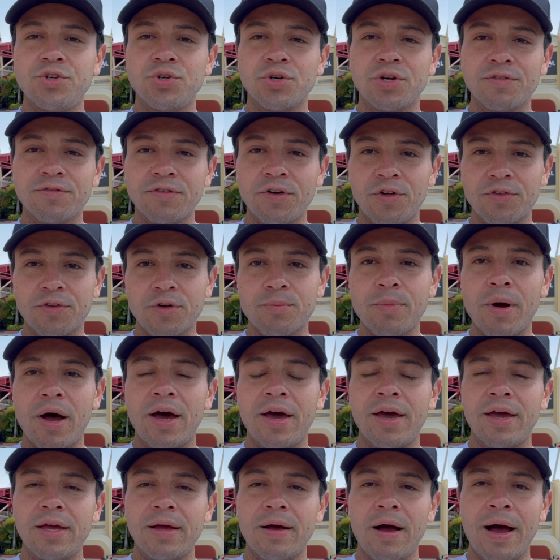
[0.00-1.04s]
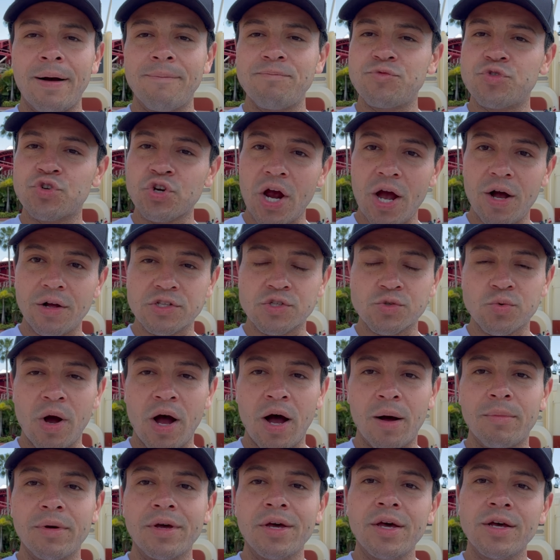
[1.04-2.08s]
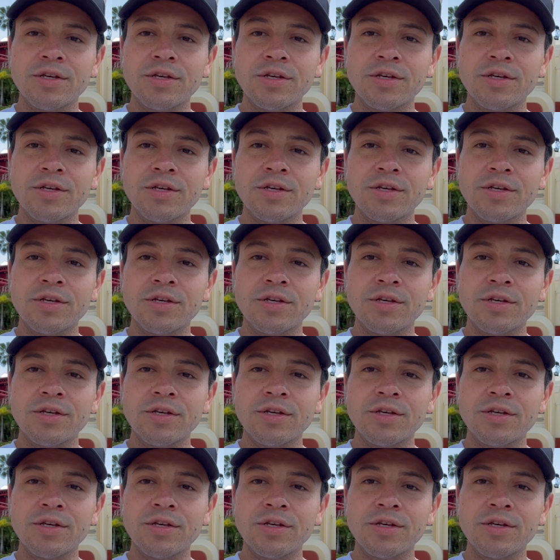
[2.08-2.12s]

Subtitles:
You could filter by child swap.